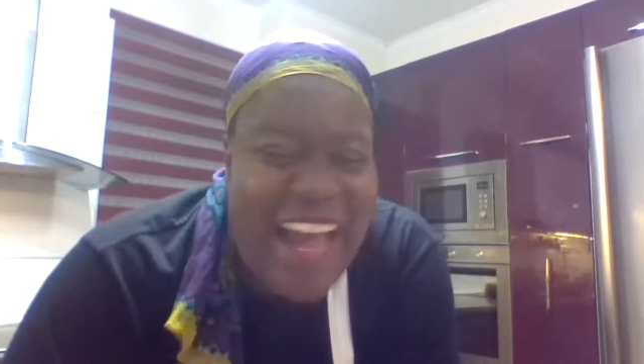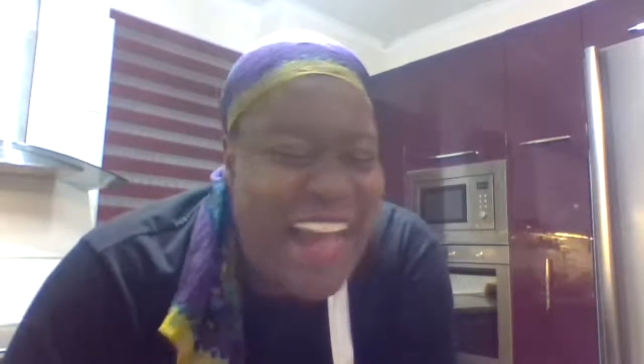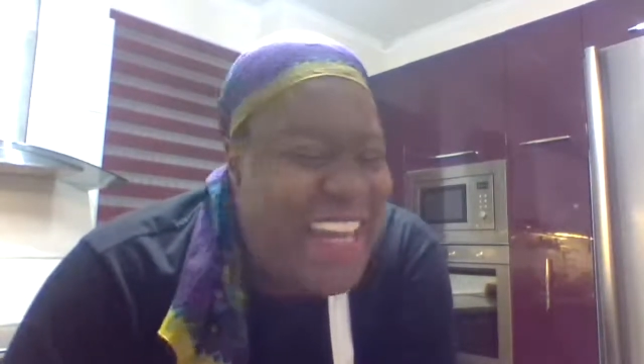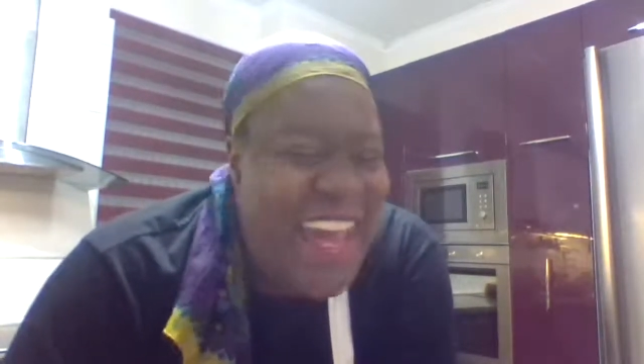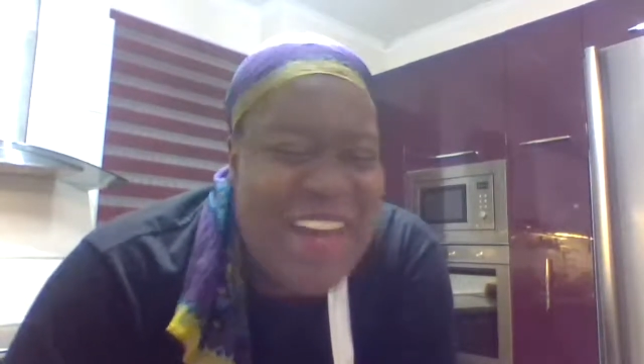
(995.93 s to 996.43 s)
I
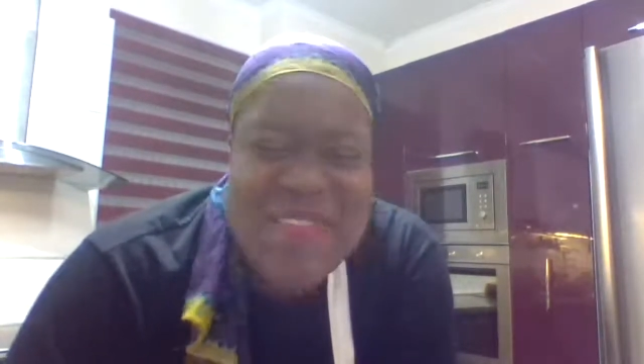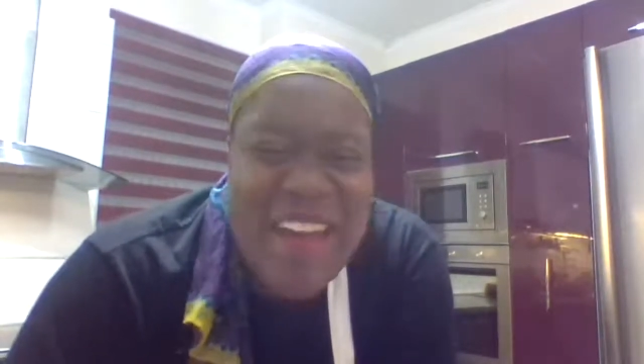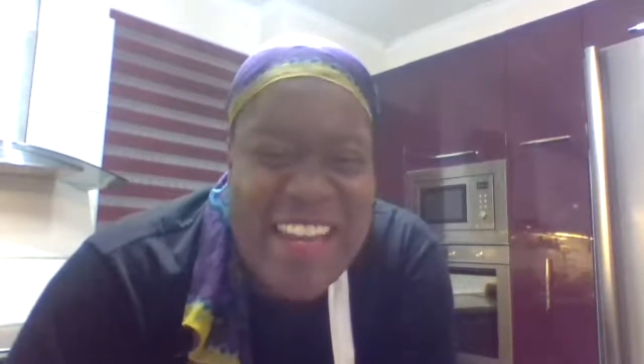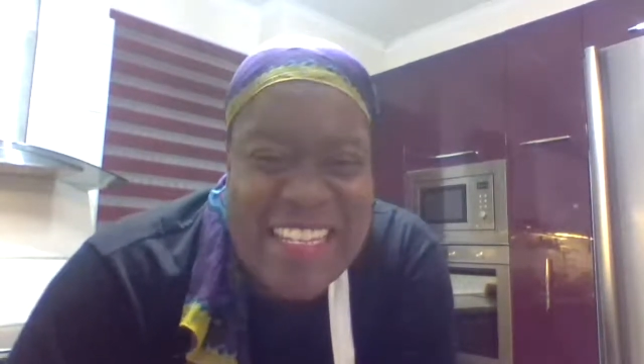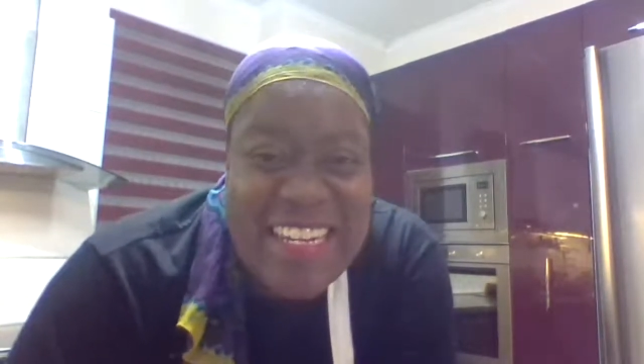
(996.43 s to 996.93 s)
can't
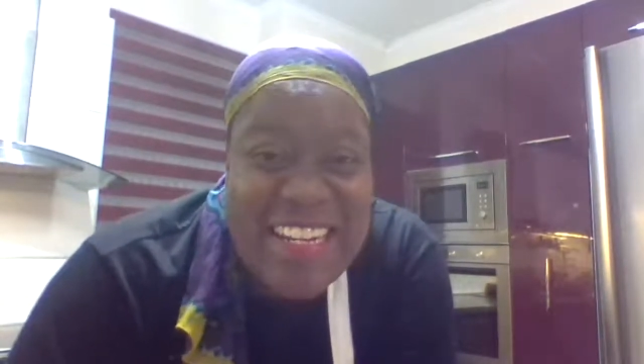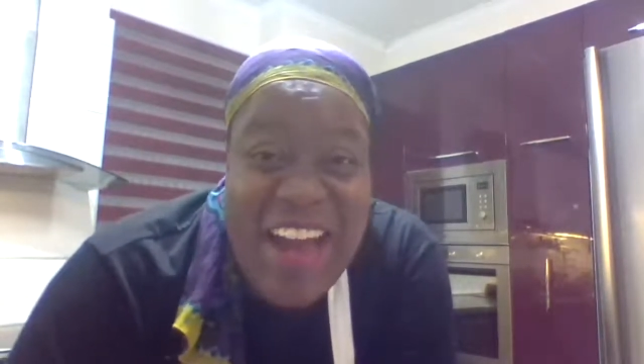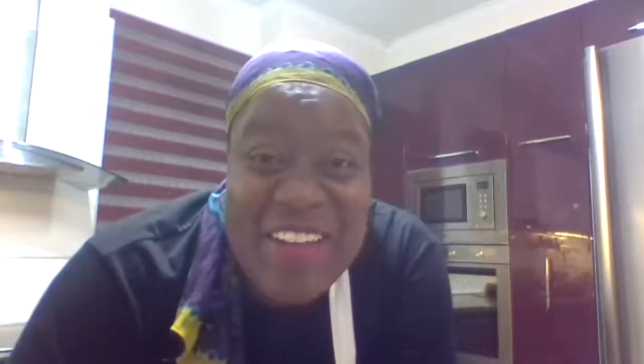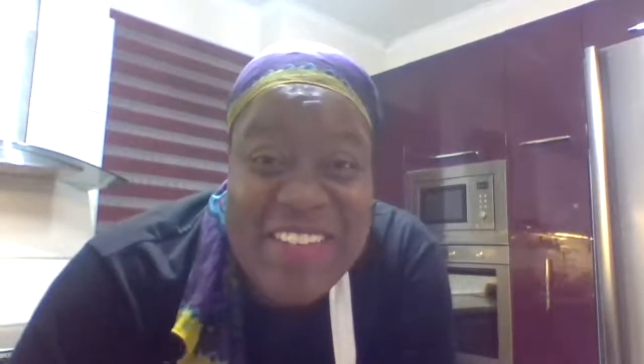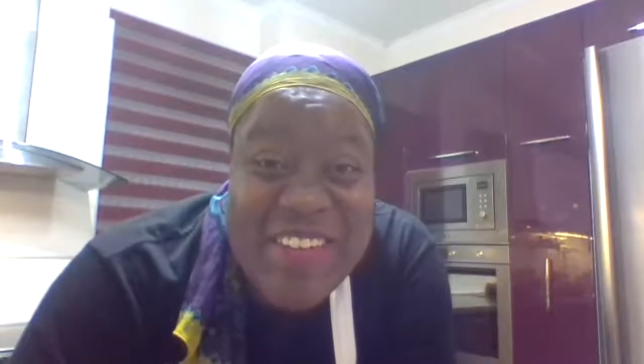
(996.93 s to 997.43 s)
wait to hear
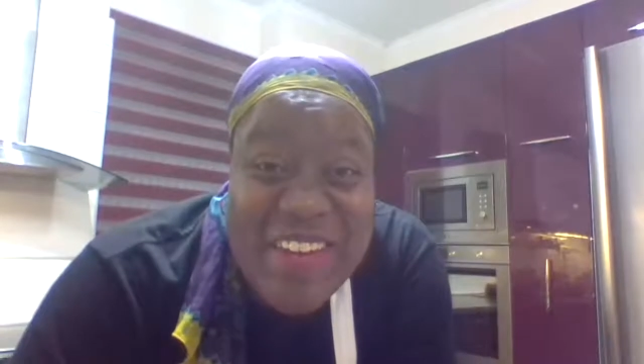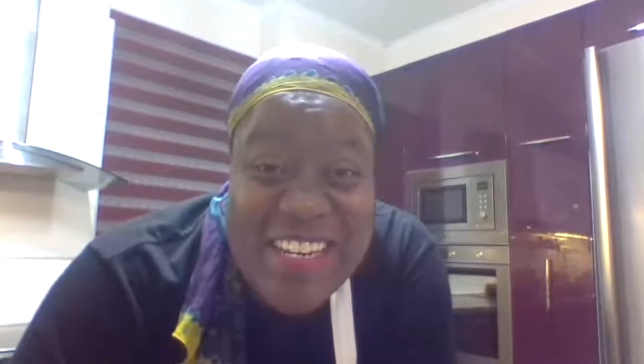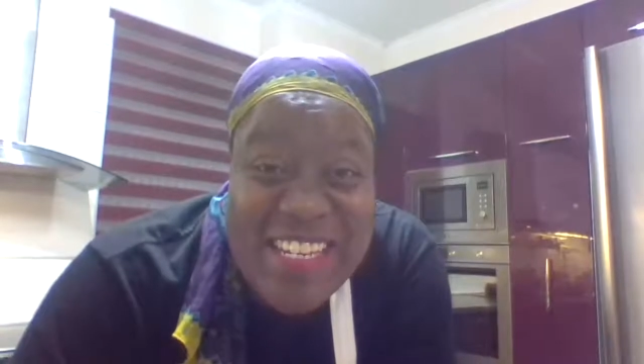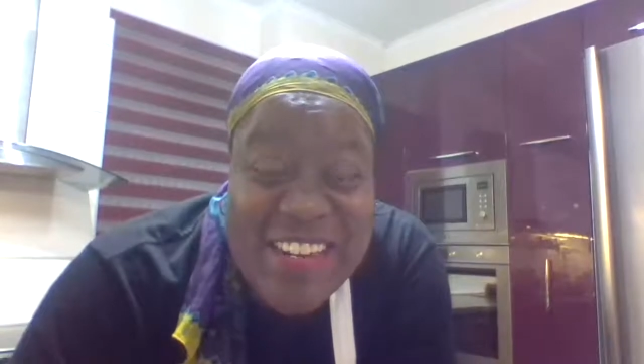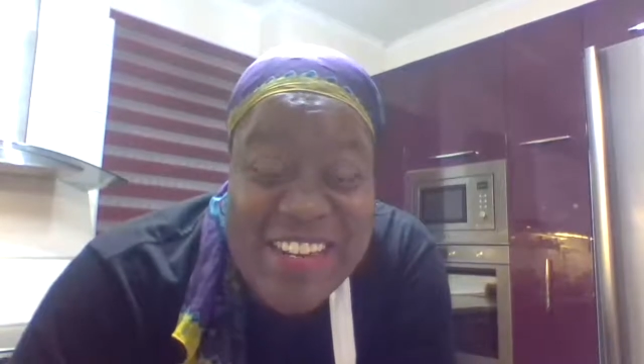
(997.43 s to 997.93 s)
how yours
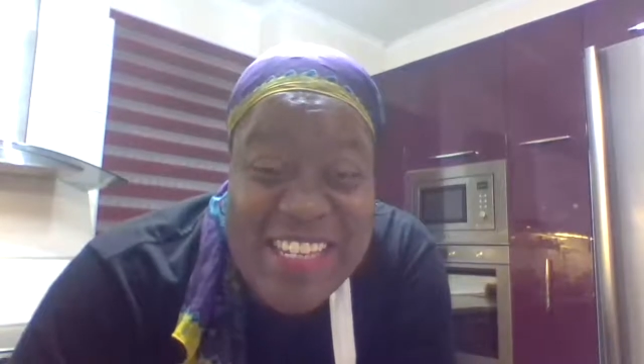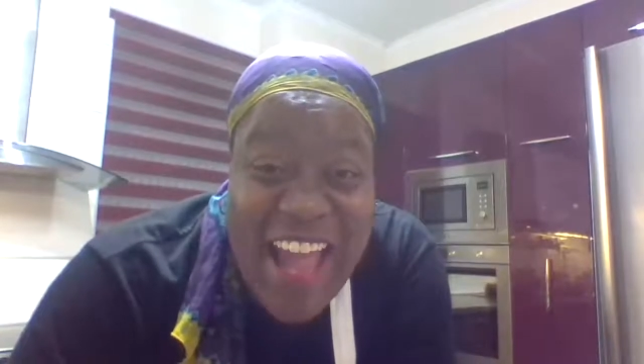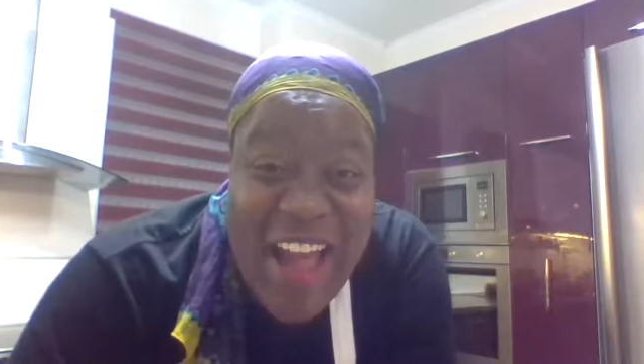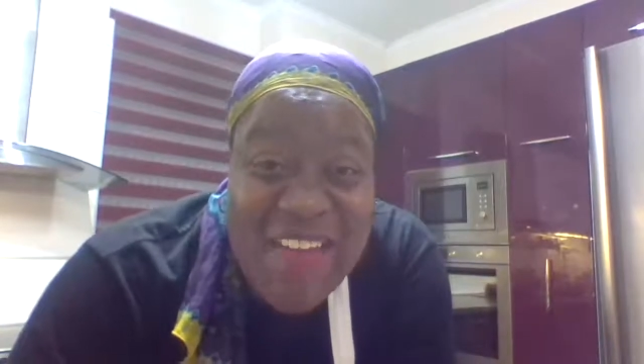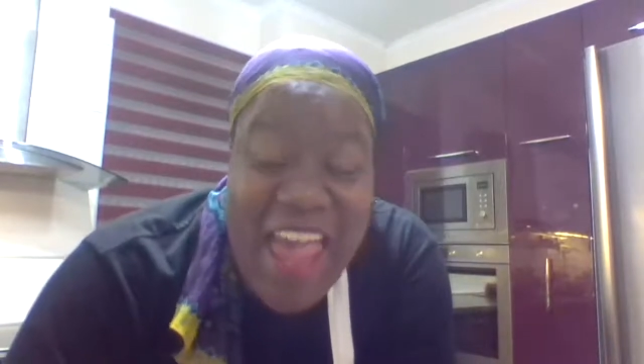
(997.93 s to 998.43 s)
turns out,